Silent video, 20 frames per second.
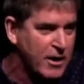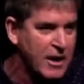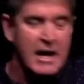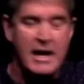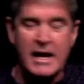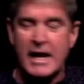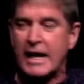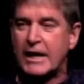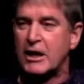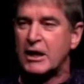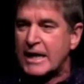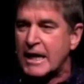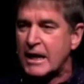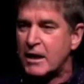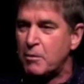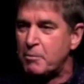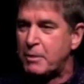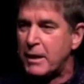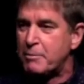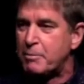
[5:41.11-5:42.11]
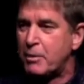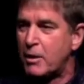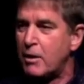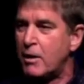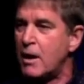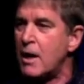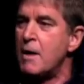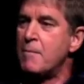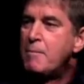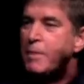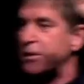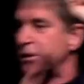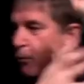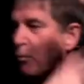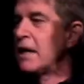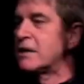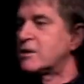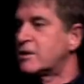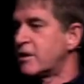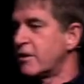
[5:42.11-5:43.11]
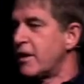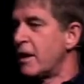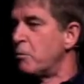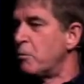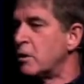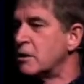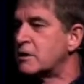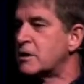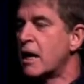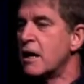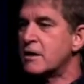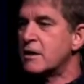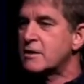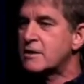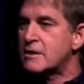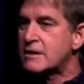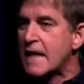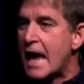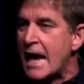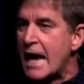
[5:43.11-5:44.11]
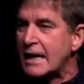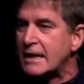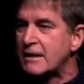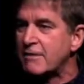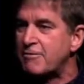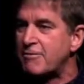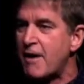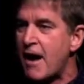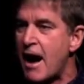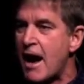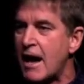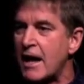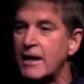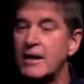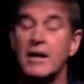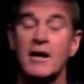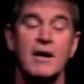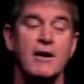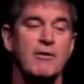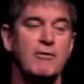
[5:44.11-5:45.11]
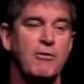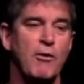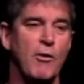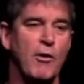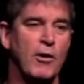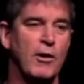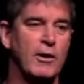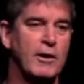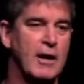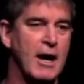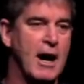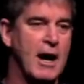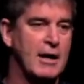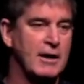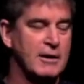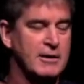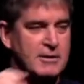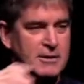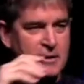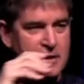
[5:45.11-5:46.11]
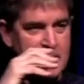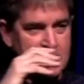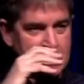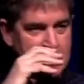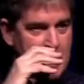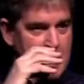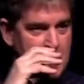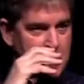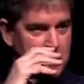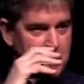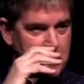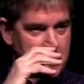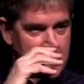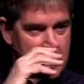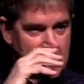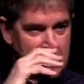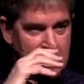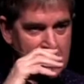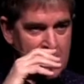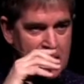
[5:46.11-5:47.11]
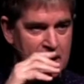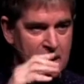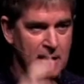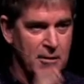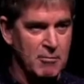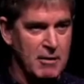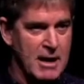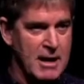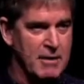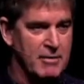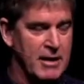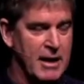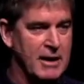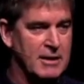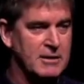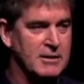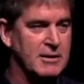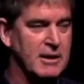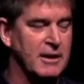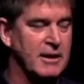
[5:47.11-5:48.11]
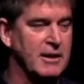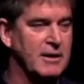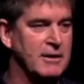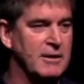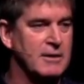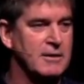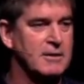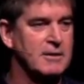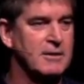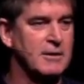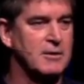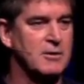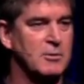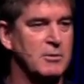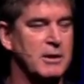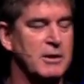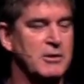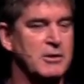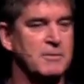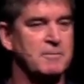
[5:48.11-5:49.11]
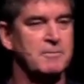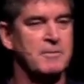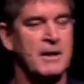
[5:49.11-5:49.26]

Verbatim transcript: They could kill people, but the rest of them was sanctified for God. And so that's how they got around that sticky situation.